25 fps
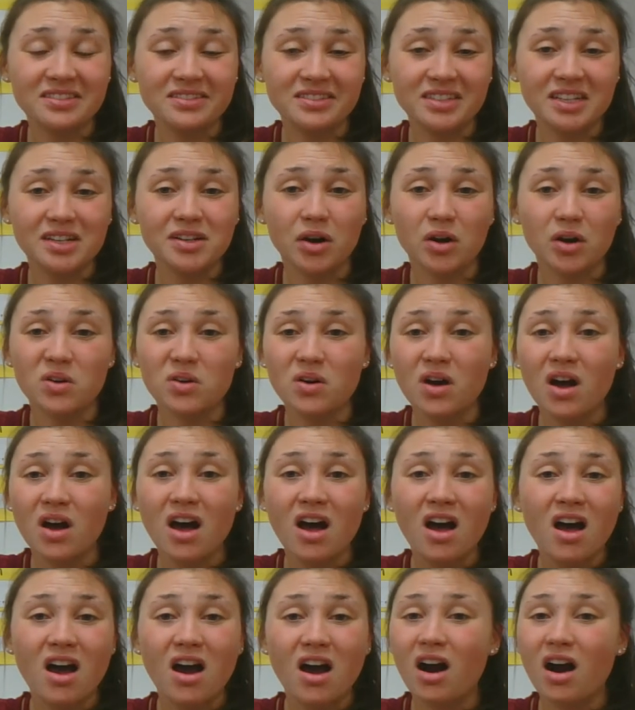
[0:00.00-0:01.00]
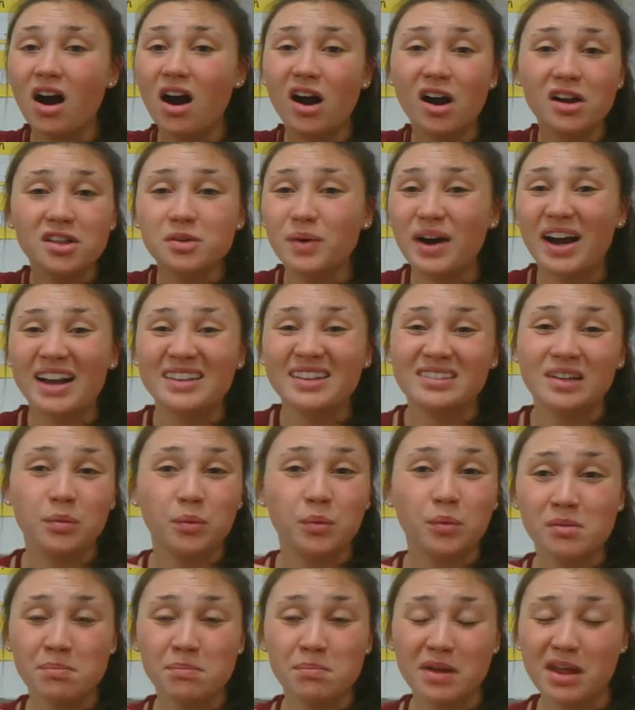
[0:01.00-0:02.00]
0. Otherwise, it
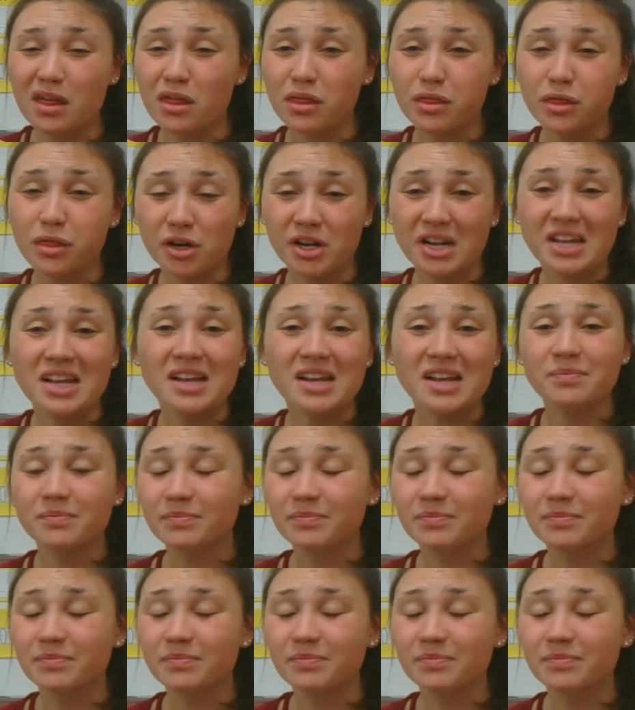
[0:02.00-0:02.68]
wouldn't be a 30.